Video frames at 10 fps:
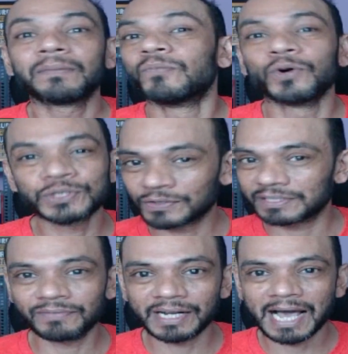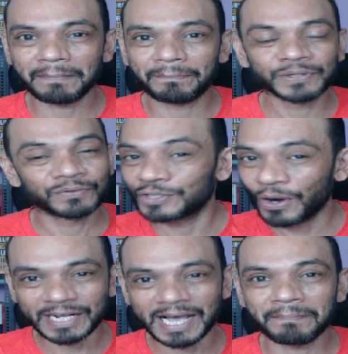most of them will
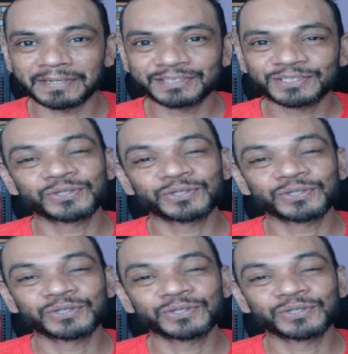not happen.